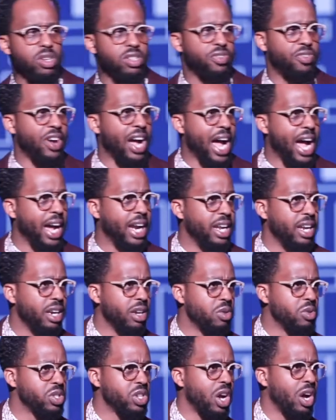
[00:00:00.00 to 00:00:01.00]
was fine and
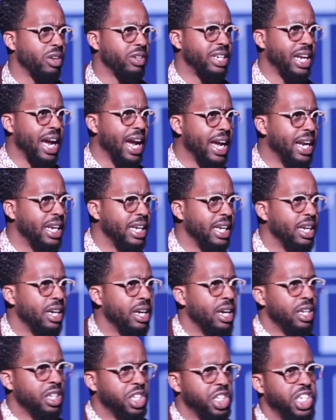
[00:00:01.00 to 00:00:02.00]
it was all dandy.
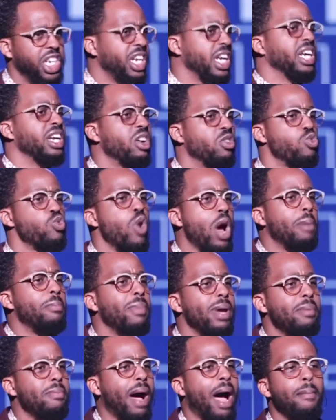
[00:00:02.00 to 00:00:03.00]
She need to run
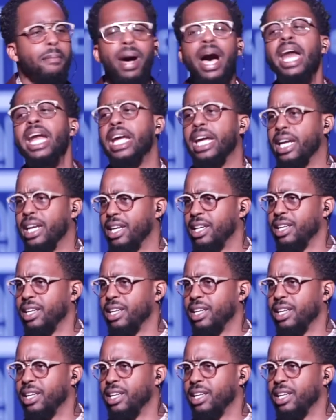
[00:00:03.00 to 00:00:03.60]
me my money.